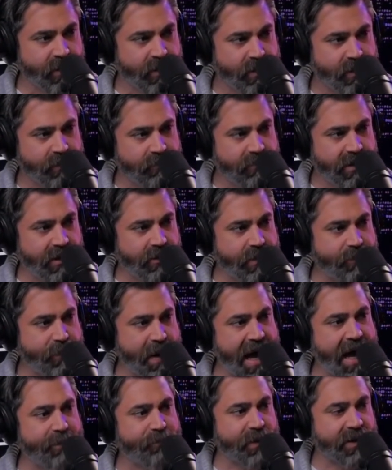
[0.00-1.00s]
Mary
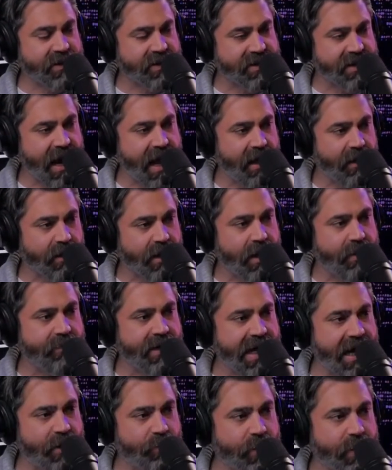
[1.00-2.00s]
Poppins style,
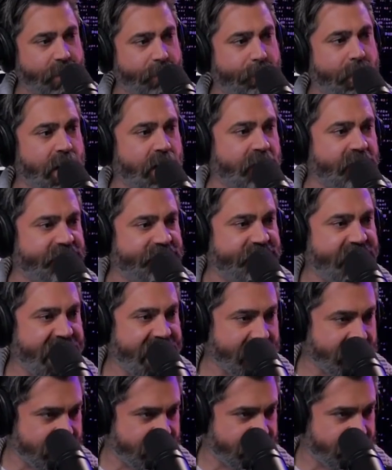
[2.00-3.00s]
coming out with a burnt
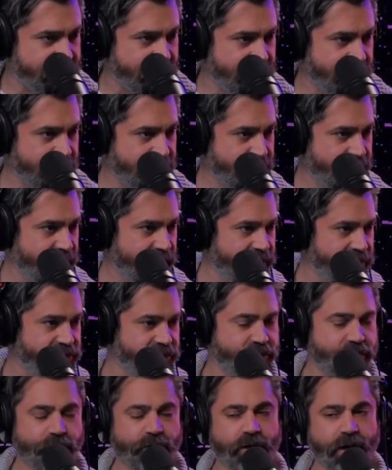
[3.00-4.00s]
face and a
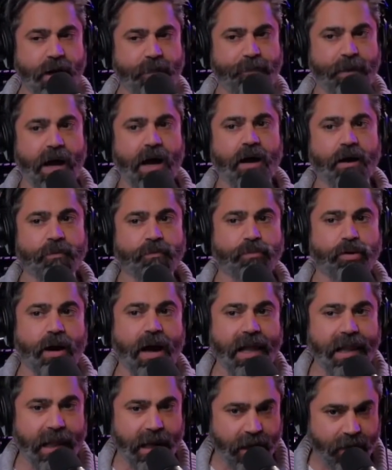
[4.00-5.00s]
screwed up
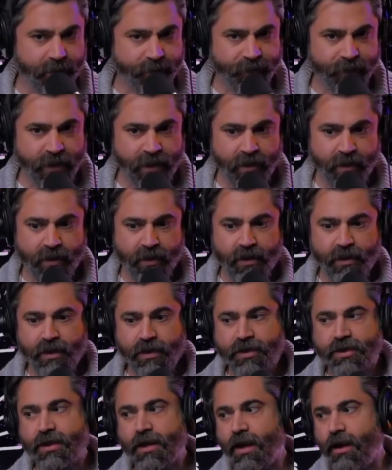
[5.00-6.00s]
umbrella.
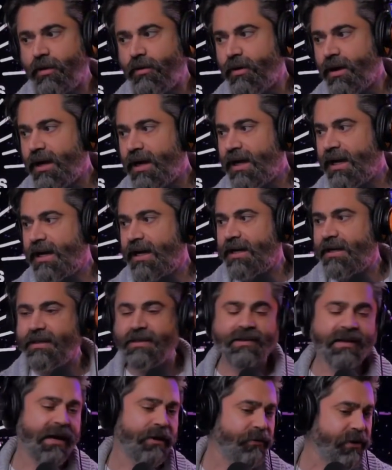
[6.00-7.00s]
So, uh,
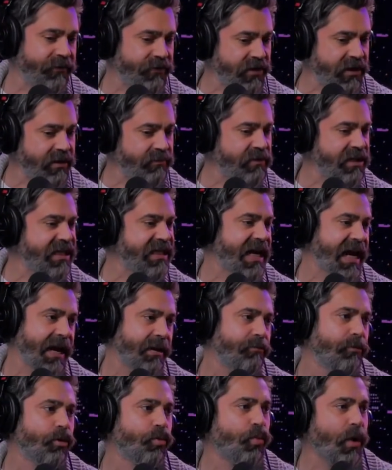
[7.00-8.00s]
yeah, we've seen
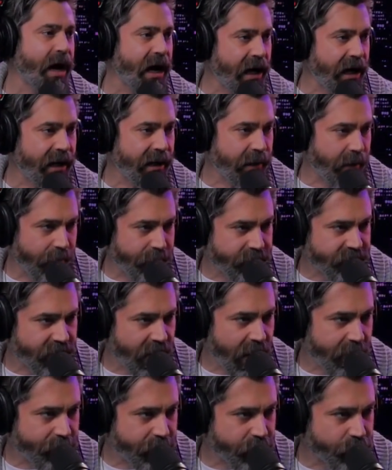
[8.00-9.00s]
Sam Morril on the
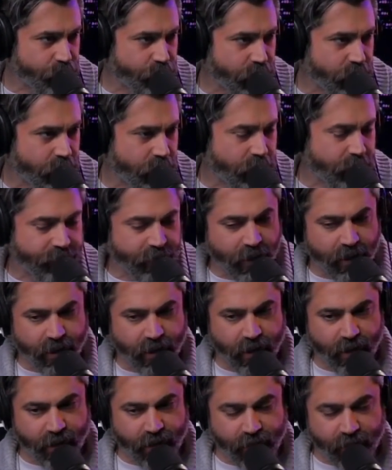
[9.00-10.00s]
top of the roof.
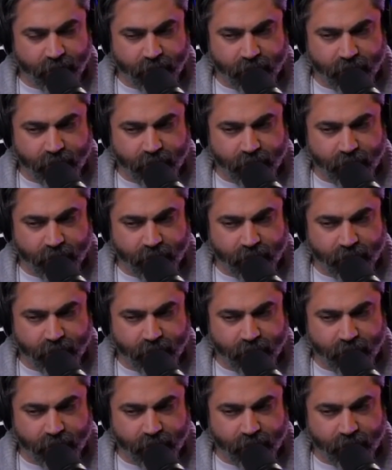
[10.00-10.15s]
Hey!